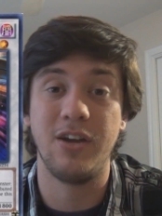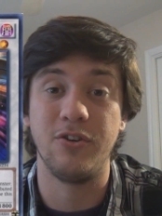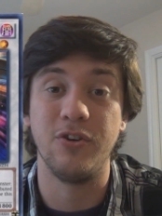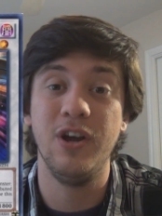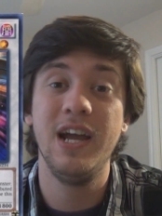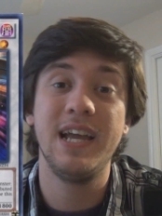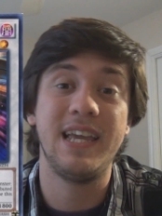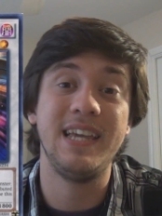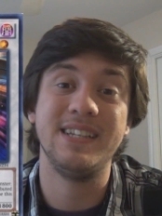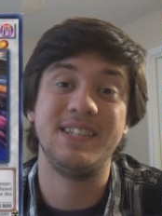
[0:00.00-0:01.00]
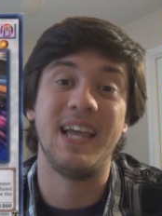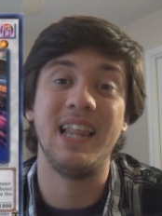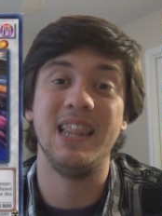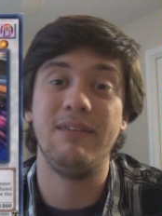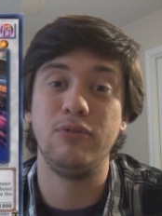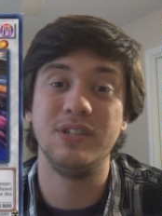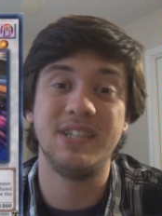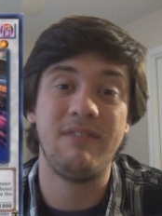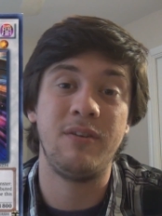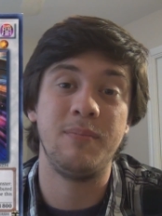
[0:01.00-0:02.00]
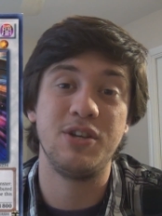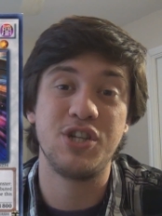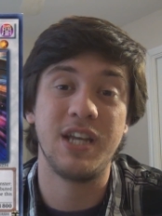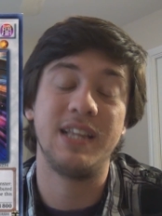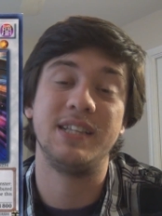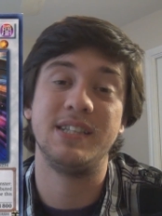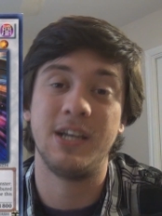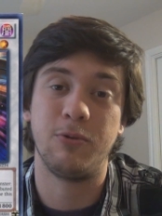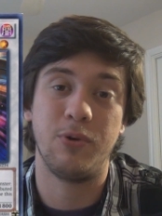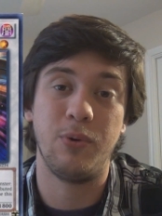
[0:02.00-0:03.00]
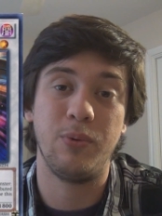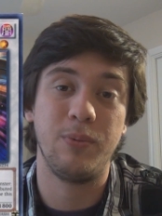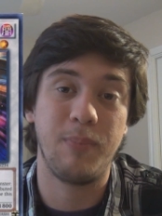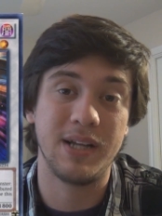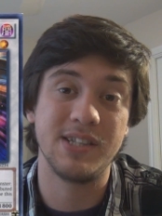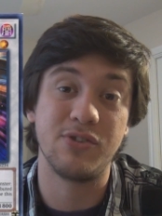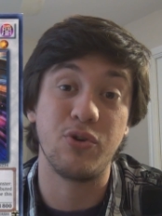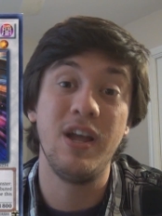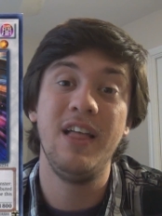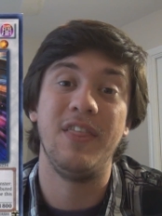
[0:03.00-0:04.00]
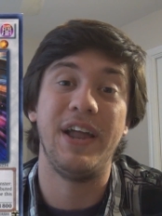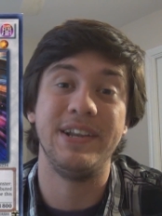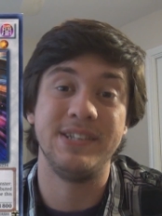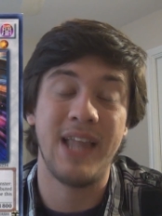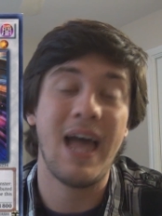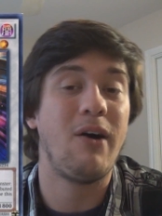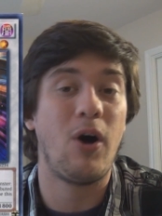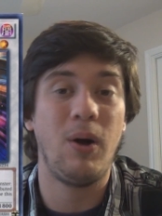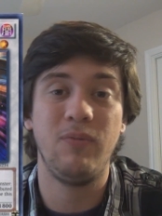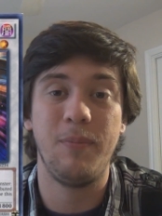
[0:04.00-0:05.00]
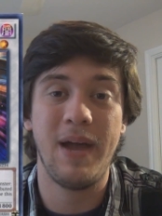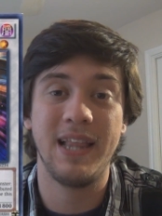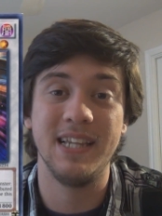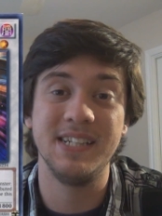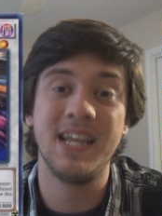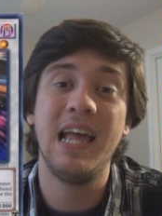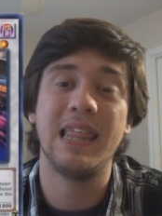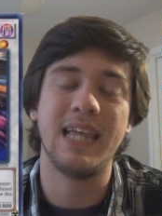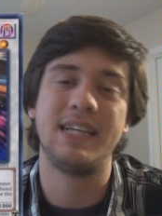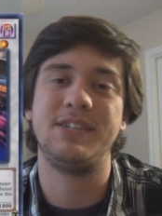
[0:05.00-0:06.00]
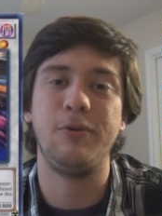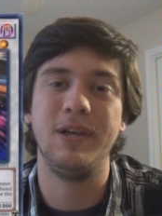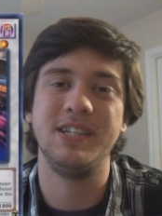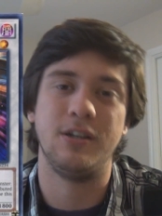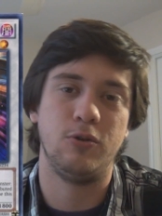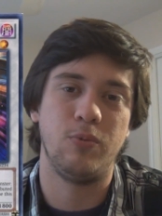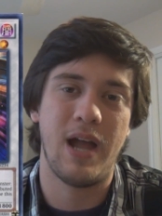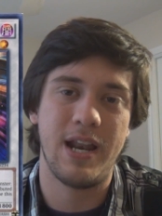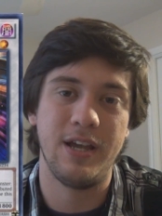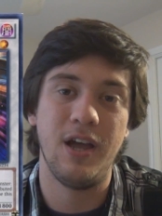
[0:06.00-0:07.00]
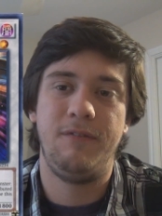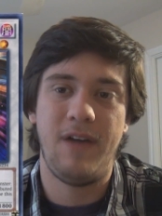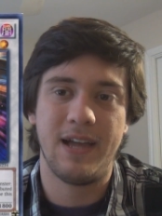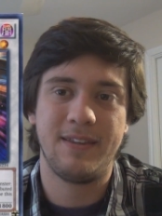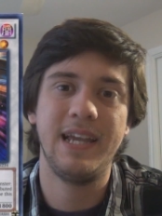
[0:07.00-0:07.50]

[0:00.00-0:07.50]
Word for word: Spider. He is a level seven machine synchro monster that is now off the ban list thanks to his errata effect.